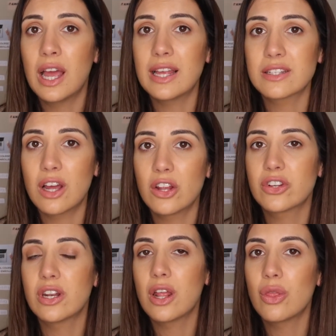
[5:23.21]
it's
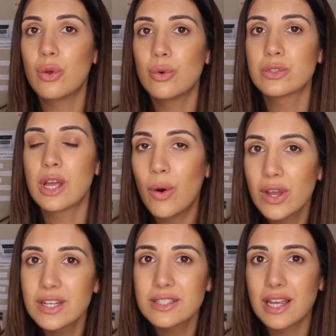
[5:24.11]
touching those
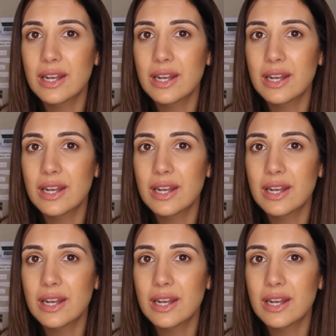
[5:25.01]
points